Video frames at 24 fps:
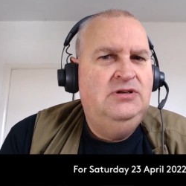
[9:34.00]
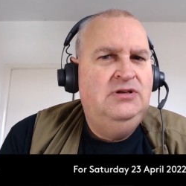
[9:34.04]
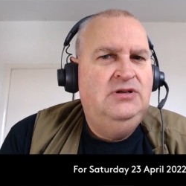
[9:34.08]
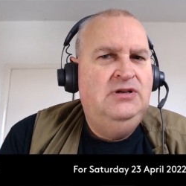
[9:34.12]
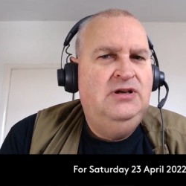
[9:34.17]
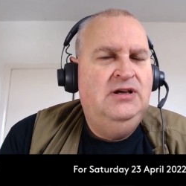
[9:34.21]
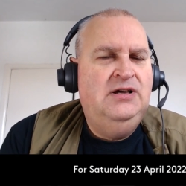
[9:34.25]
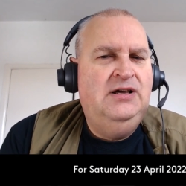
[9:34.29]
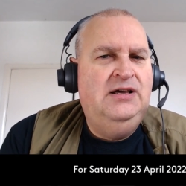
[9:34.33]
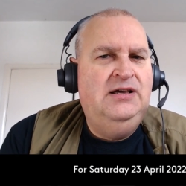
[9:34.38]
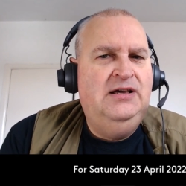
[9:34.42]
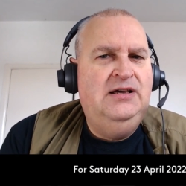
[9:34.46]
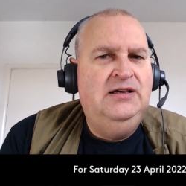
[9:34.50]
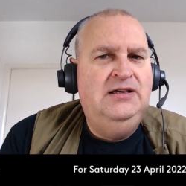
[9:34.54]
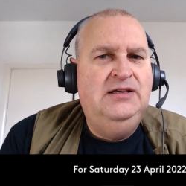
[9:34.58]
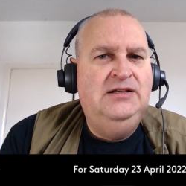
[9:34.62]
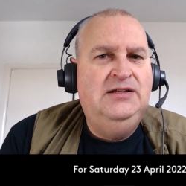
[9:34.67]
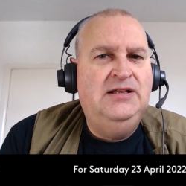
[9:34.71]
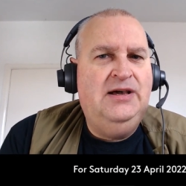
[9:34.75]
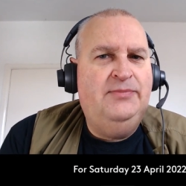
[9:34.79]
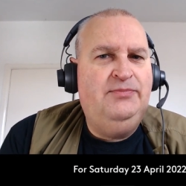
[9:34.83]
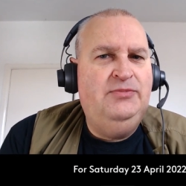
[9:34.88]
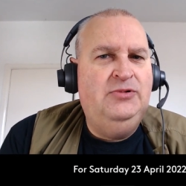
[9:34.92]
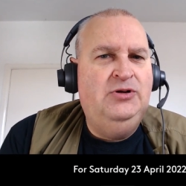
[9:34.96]
uh, in
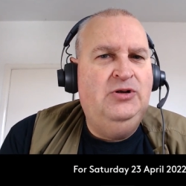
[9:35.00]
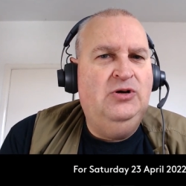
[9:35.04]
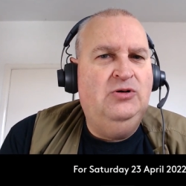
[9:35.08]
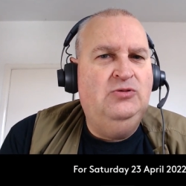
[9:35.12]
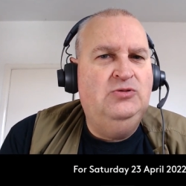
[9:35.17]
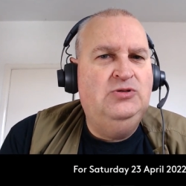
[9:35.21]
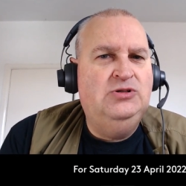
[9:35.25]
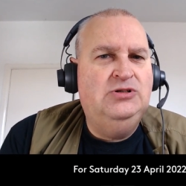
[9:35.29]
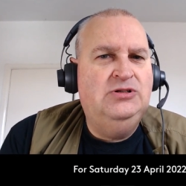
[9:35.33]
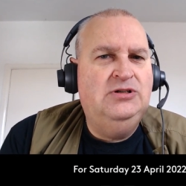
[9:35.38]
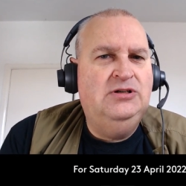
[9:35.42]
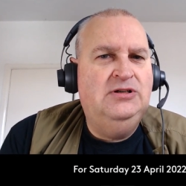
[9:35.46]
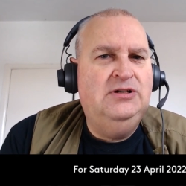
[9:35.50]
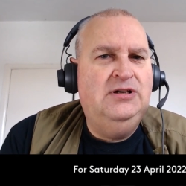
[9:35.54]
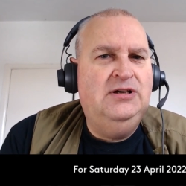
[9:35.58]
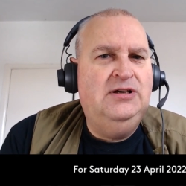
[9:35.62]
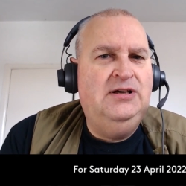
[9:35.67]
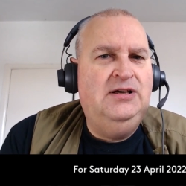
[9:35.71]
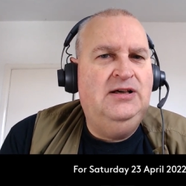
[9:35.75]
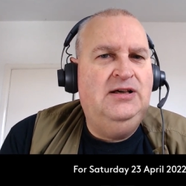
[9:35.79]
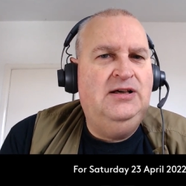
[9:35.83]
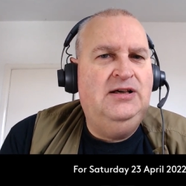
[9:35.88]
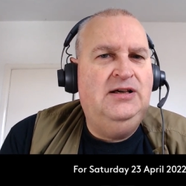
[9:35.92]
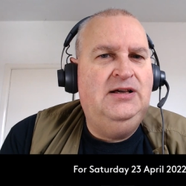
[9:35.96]
UpNote, uh,
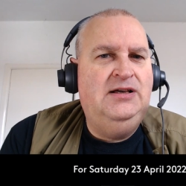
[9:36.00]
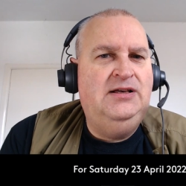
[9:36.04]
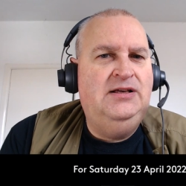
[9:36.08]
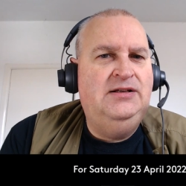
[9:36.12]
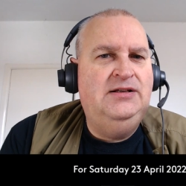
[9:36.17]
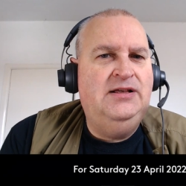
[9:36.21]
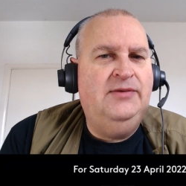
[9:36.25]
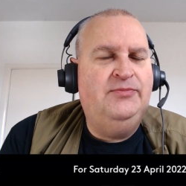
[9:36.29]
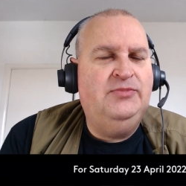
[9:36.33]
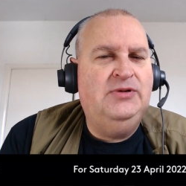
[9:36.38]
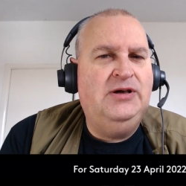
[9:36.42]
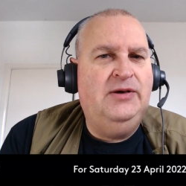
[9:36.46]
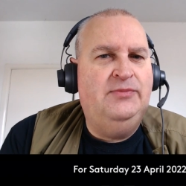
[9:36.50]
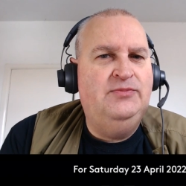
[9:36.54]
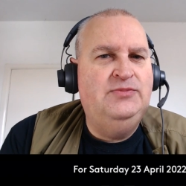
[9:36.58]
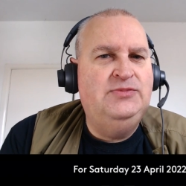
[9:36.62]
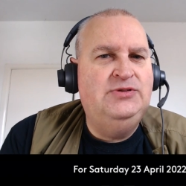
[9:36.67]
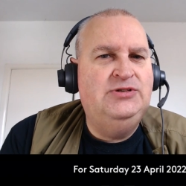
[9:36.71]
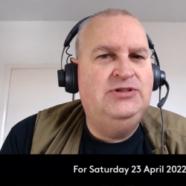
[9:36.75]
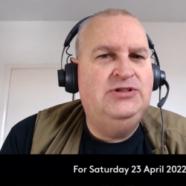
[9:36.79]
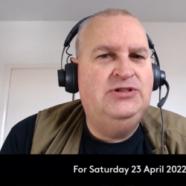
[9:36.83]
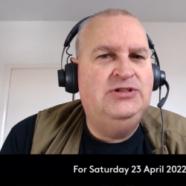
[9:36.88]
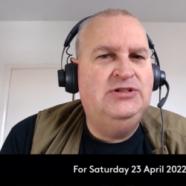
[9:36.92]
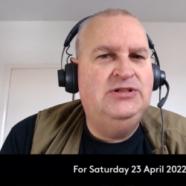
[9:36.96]
and up
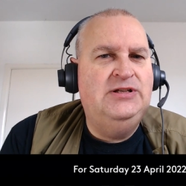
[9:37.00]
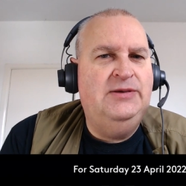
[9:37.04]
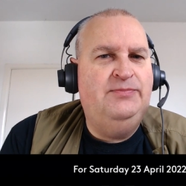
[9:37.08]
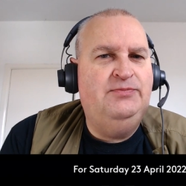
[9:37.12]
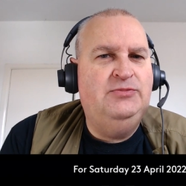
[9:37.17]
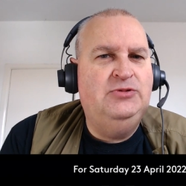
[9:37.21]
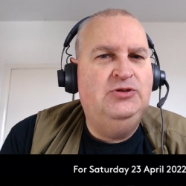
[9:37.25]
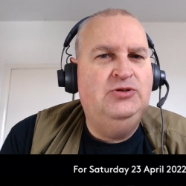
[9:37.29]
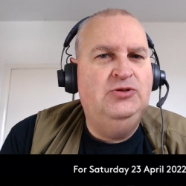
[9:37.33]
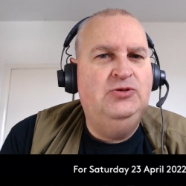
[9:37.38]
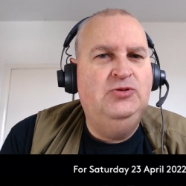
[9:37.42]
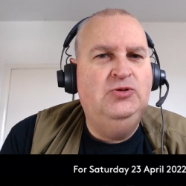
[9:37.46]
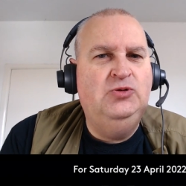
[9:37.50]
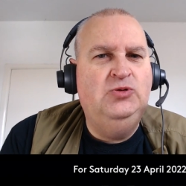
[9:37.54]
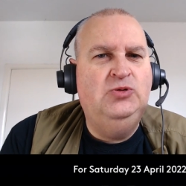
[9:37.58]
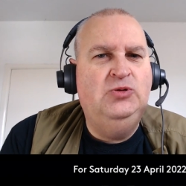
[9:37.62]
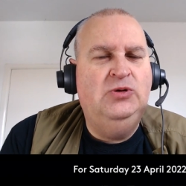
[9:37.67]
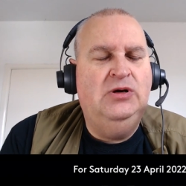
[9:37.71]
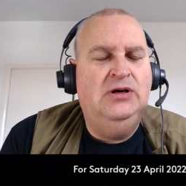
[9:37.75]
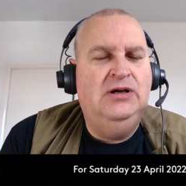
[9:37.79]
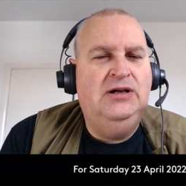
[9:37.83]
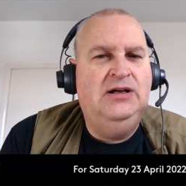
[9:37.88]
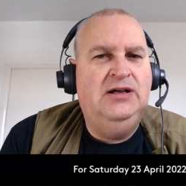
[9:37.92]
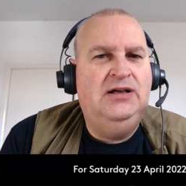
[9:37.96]
comes Snipdo,
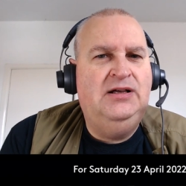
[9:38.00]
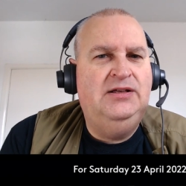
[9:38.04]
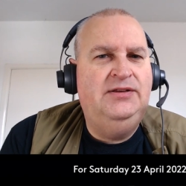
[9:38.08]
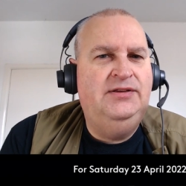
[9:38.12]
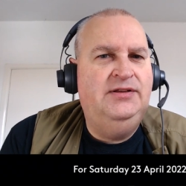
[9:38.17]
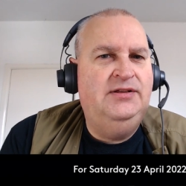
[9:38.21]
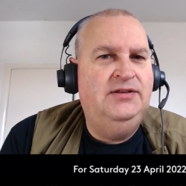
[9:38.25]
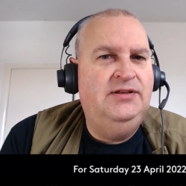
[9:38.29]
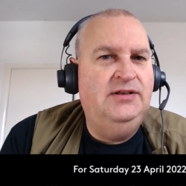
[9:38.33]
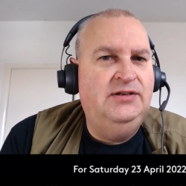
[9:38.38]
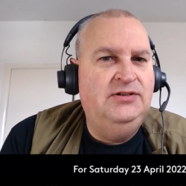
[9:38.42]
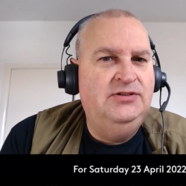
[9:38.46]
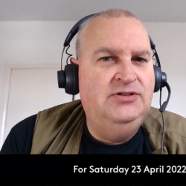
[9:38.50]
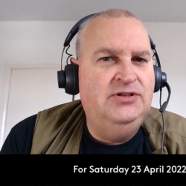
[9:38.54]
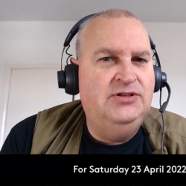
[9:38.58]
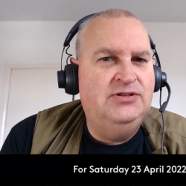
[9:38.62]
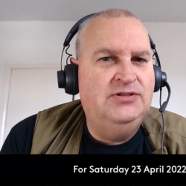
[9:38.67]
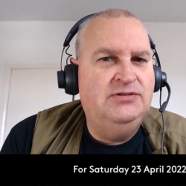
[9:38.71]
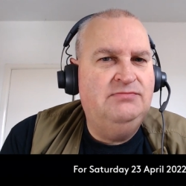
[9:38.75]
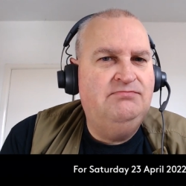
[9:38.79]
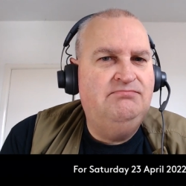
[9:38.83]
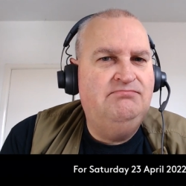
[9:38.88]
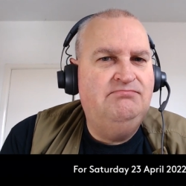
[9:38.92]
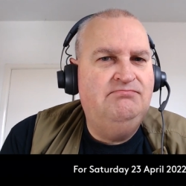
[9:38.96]
and the thing
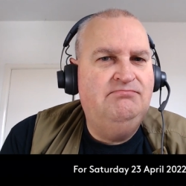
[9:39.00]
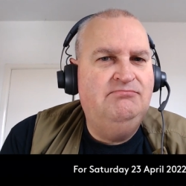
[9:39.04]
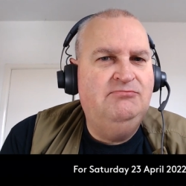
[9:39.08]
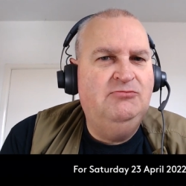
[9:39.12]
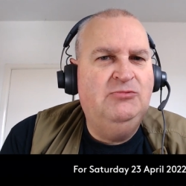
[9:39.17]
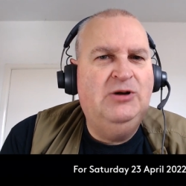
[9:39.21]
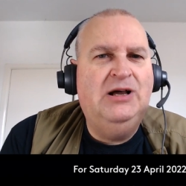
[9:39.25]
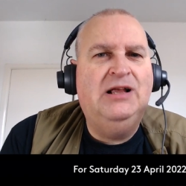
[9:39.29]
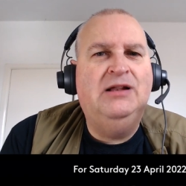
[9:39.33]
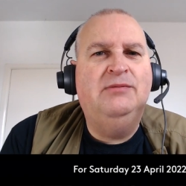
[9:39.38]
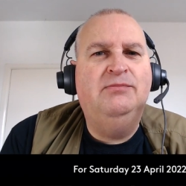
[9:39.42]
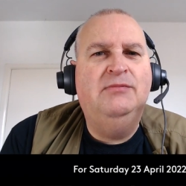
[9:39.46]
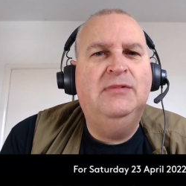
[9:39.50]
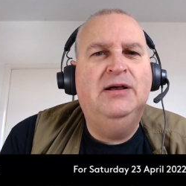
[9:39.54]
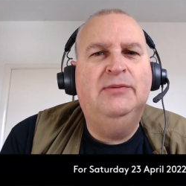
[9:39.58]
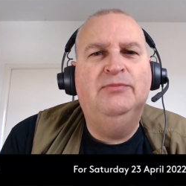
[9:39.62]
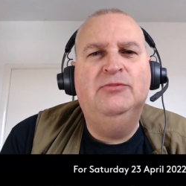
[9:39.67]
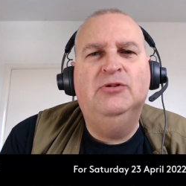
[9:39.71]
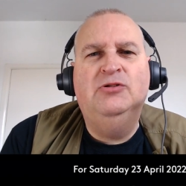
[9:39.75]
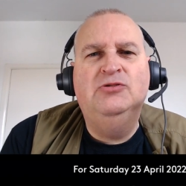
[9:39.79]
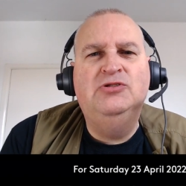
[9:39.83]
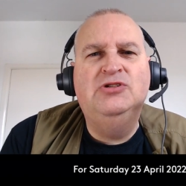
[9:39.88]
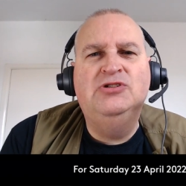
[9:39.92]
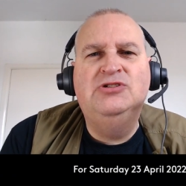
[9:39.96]
just, well,
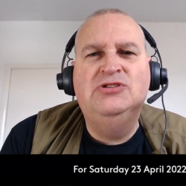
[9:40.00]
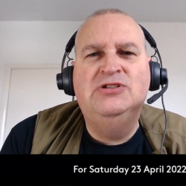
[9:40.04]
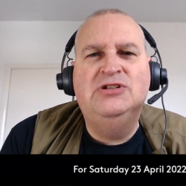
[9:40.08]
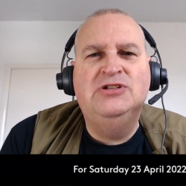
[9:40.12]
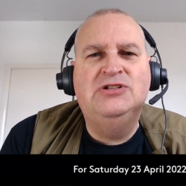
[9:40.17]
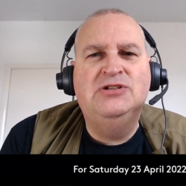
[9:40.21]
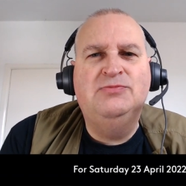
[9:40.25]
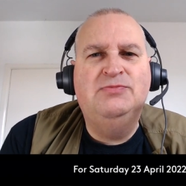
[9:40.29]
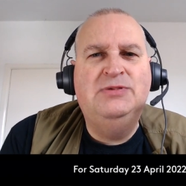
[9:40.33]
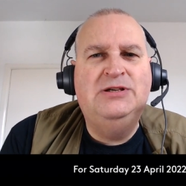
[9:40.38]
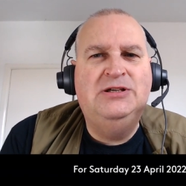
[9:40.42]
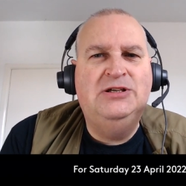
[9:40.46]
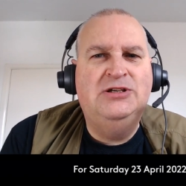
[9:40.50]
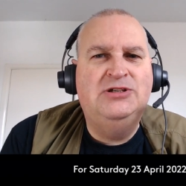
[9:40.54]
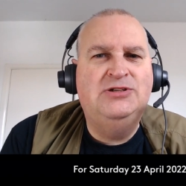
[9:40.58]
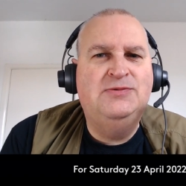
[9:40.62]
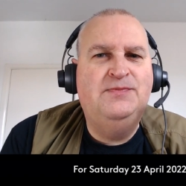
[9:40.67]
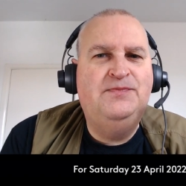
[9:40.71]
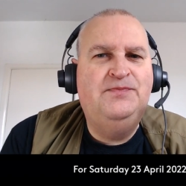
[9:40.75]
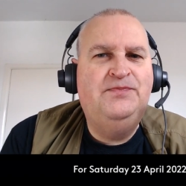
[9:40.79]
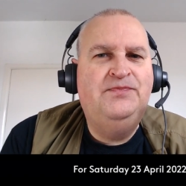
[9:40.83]
UpNote just disappears.